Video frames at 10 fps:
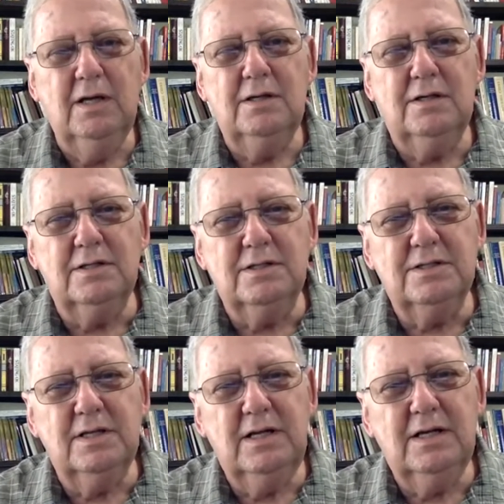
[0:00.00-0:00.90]
to
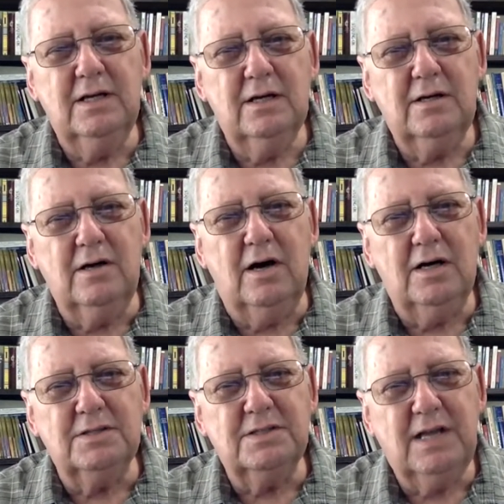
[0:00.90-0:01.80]
seek
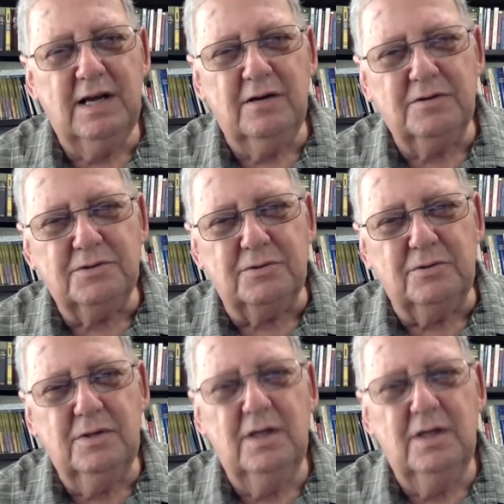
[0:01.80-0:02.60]
God's counsel,